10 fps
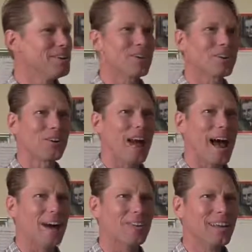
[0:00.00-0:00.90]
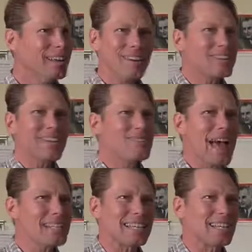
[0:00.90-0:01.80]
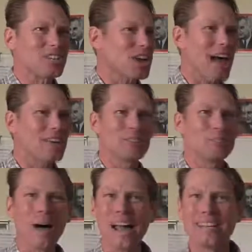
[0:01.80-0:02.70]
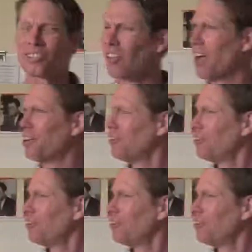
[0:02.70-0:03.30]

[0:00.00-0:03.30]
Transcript: under the ground. You can imagine a child's mind is like,